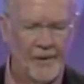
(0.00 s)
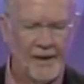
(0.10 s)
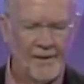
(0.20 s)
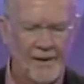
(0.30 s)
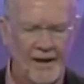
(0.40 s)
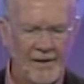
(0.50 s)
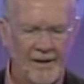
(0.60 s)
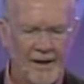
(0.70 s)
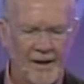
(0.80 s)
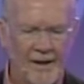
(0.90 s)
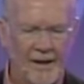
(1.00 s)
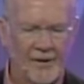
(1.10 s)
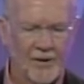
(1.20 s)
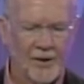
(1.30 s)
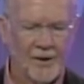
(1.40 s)
there I
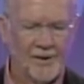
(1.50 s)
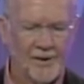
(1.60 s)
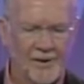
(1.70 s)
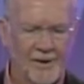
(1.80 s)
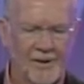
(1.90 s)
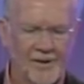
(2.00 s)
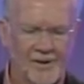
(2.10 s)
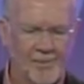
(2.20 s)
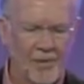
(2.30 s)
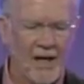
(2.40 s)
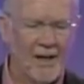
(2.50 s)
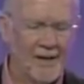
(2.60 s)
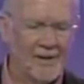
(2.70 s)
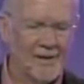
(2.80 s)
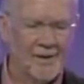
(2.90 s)
got
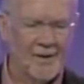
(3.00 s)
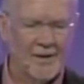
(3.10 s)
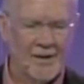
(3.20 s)
inspired